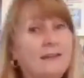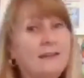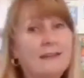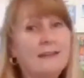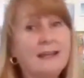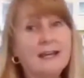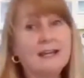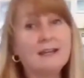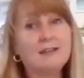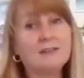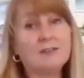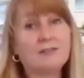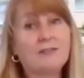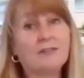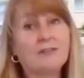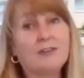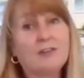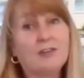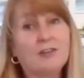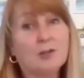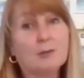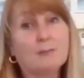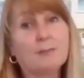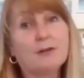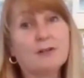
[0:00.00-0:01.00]
and that is for
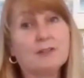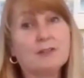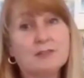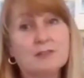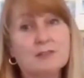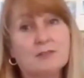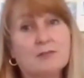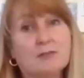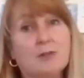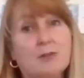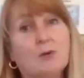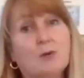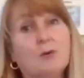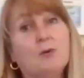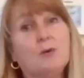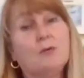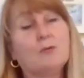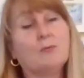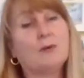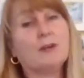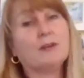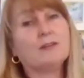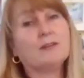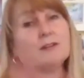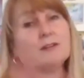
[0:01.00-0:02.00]
your personal
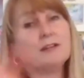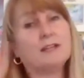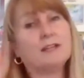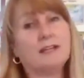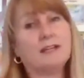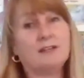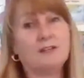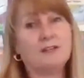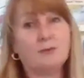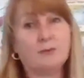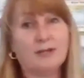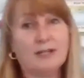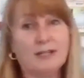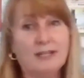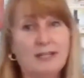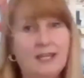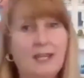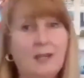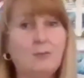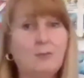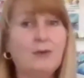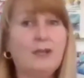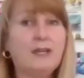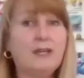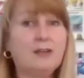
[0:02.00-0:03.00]
goal, whether again you want to
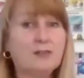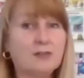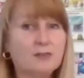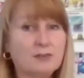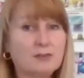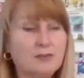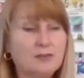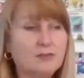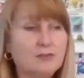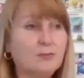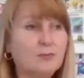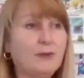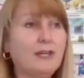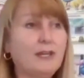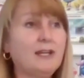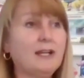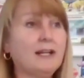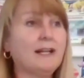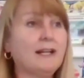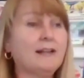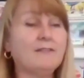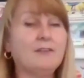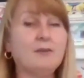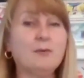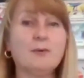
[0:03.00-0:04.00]
gain weight or lose weight,
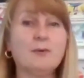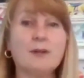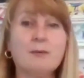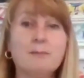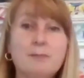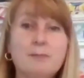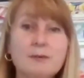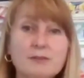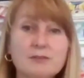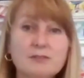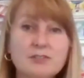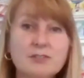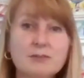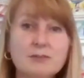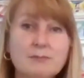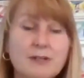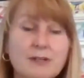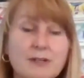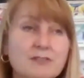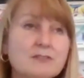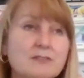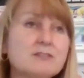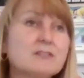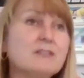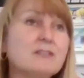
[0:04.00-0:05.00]
you want to build your
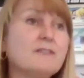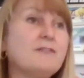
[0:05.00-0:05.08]
muscles.